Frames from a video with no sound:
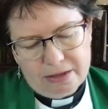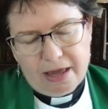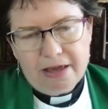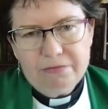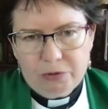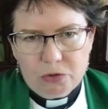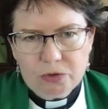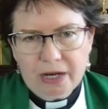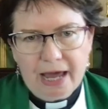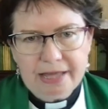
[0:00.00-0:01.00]
If we
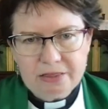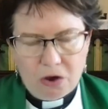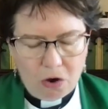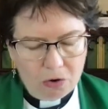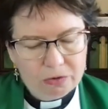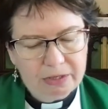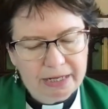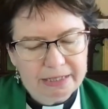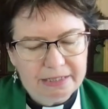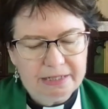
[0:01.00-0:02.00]
look at the whole
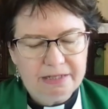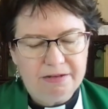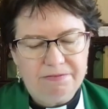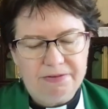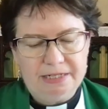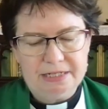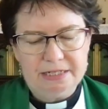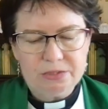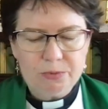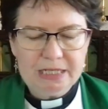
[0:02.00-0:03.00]
letter to the
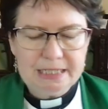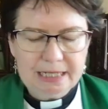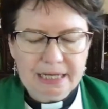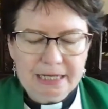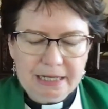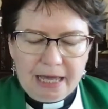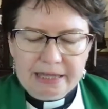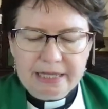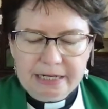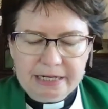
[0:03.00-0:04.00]
Ephesians, we see
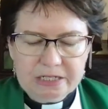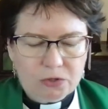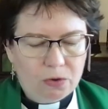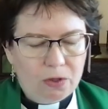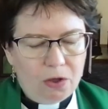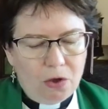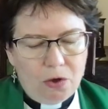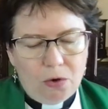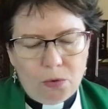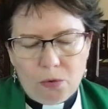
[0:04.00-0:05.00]
that it is
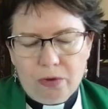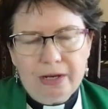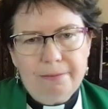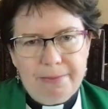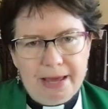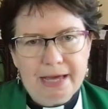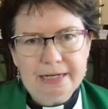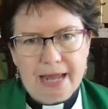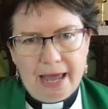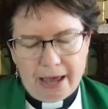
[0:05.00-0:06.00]
all about
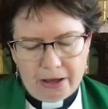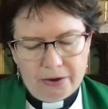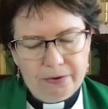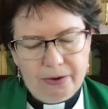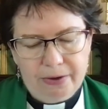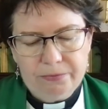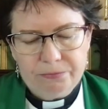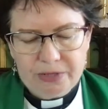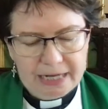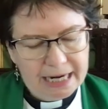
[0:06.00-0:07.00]
how
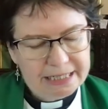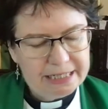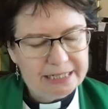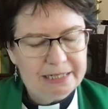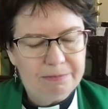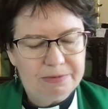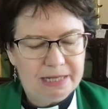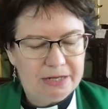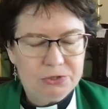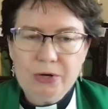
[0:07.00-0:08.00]
relationships
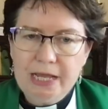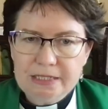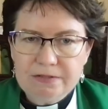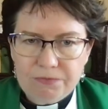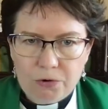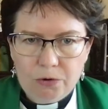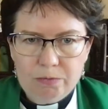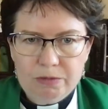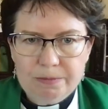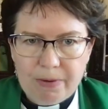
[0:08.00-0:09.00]
are
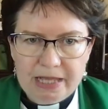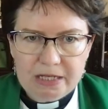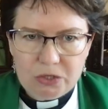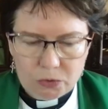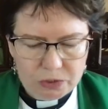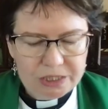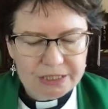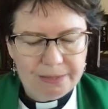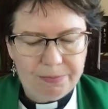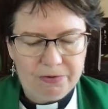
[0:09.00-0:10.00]
transformed by the
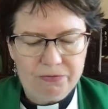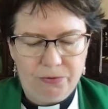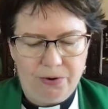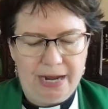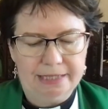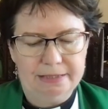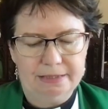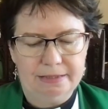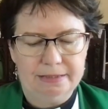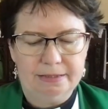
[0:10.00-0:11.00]
lordship of
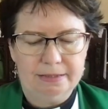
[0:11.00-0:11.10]
Christ.